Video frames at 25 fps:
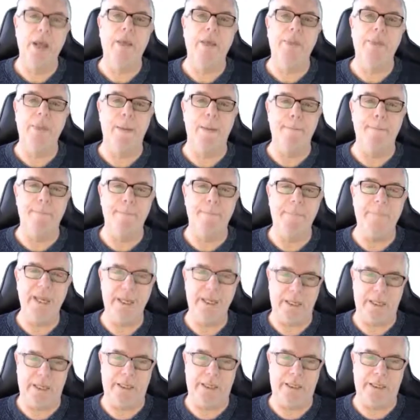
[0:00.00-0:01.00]
the
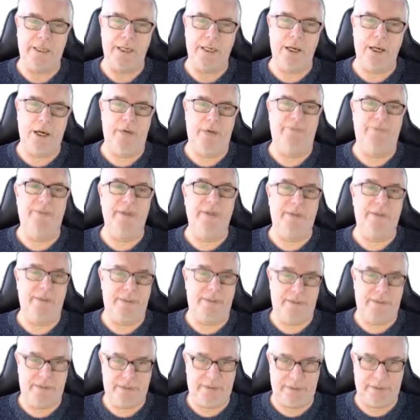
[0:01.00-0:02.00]
meaning of the
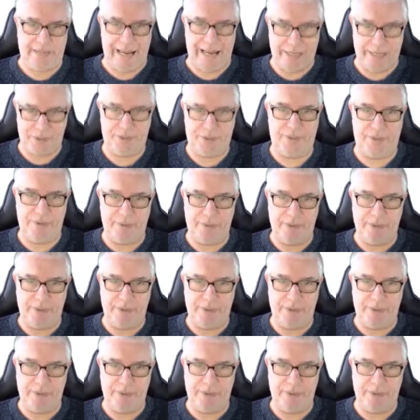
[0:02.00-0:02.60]
texture,